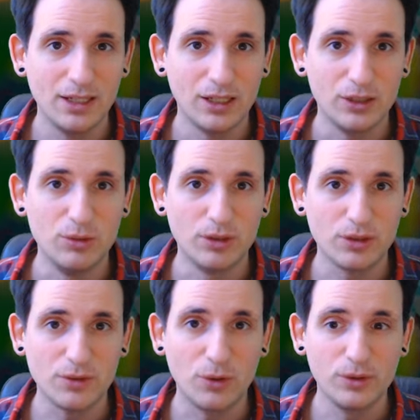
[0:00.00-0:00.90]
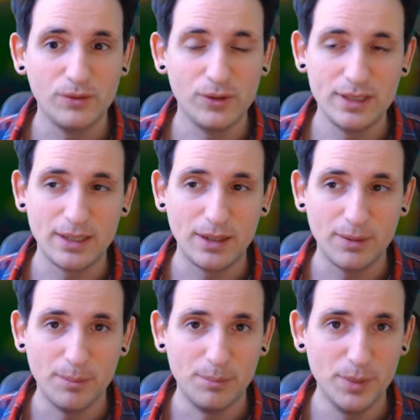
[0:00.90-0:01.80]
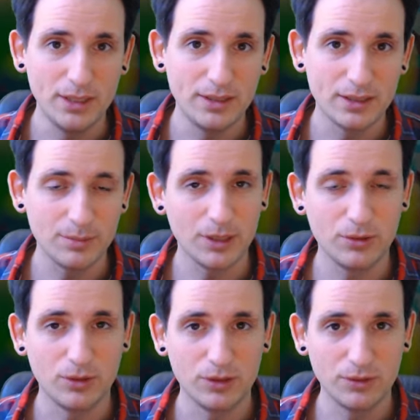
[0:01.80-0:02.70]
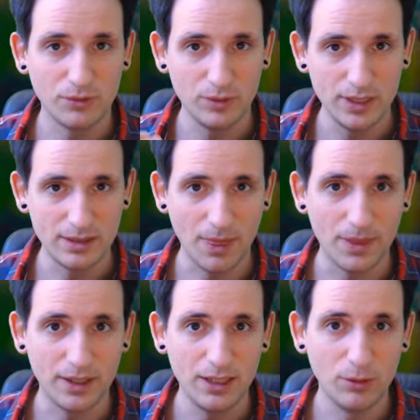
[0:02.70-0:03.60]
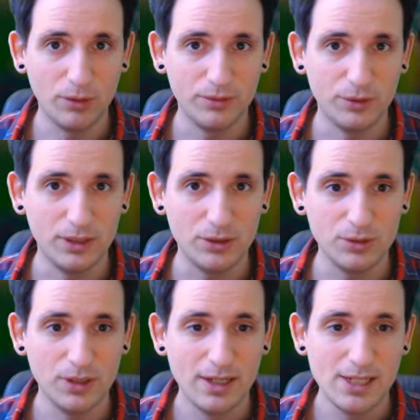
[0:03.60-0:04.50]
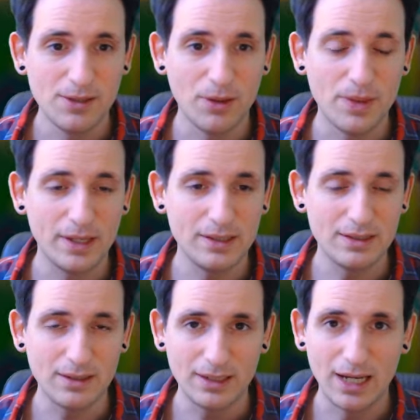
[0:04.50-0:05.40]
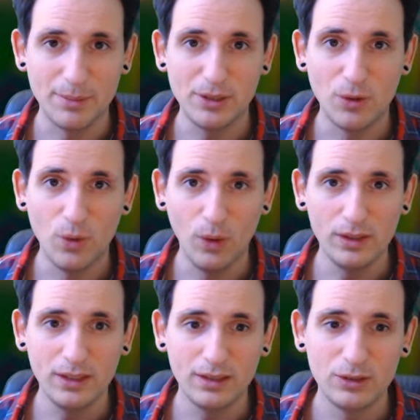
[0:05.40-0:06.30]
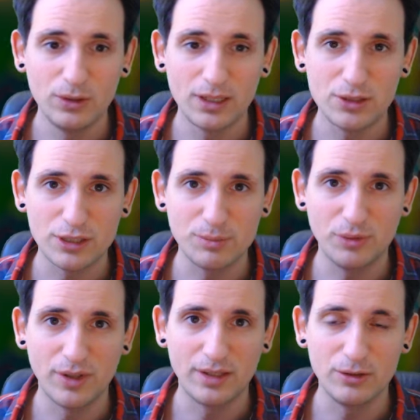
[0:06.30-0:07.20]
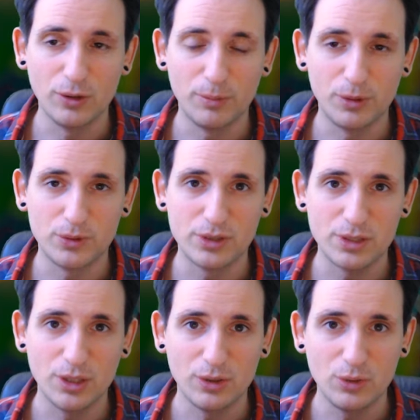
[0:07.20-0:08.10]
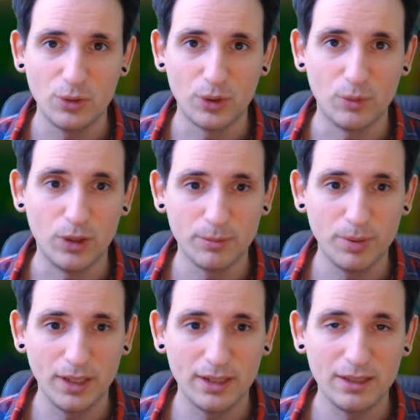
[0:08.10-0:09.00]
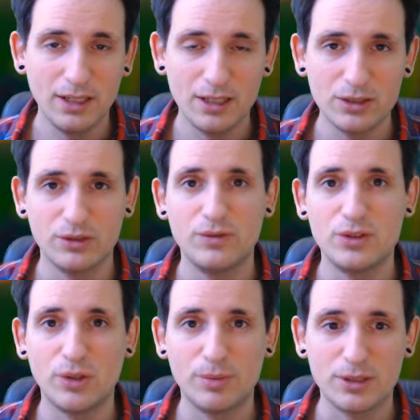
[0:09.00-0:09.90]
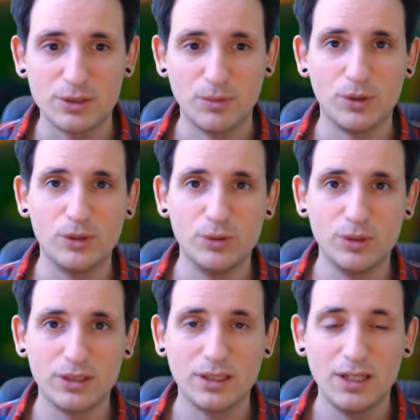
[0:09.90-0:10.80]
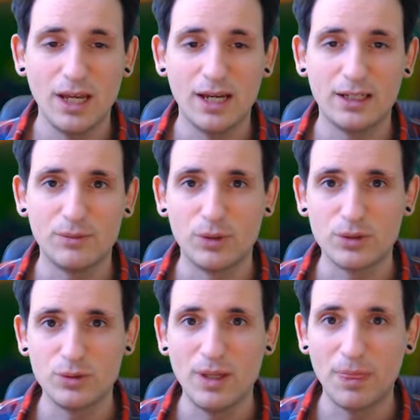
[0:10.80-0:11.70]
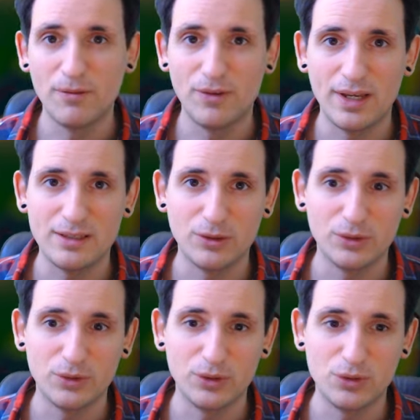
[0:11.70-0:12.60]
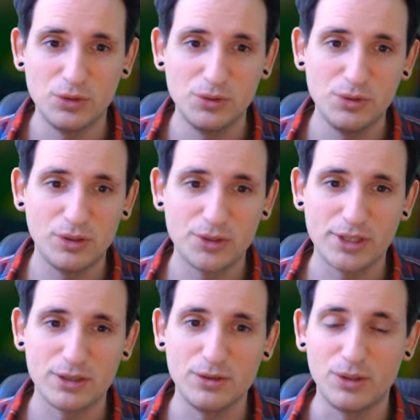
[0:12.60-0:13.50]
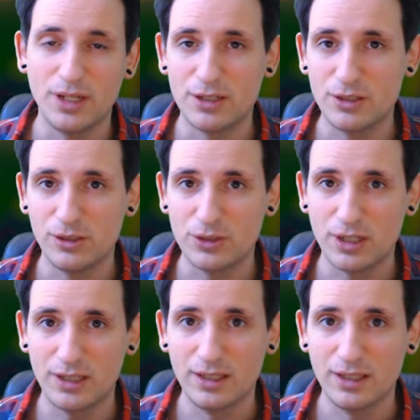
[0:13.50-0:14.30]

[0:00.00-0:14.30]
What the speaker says: You are not only freezing minions, but you can also freeze the hero if you need to. So that's coming early. You can just prevent your opponent's turn 1 play. So if he's stopping a small unit and wants to hit the face on turn 2, you can just use the Glacial Shard.